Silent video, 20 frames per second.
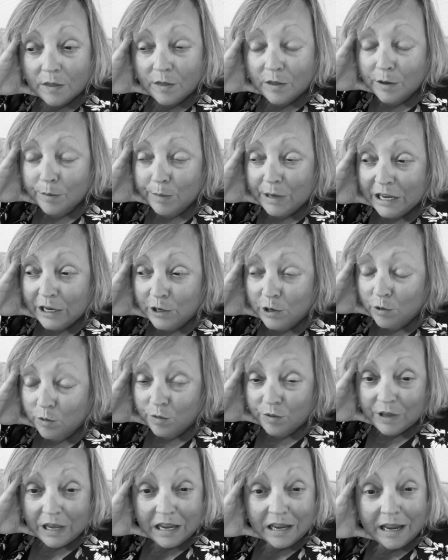that make you
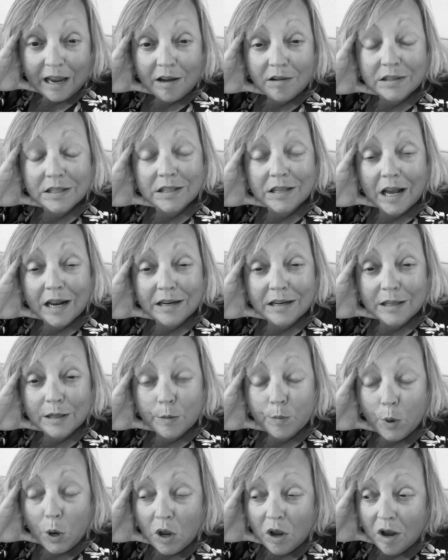think outside of the
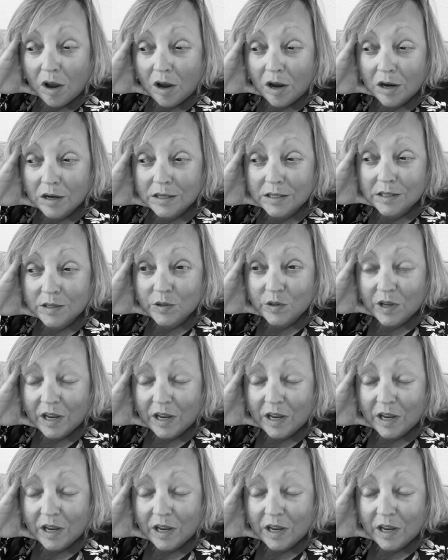box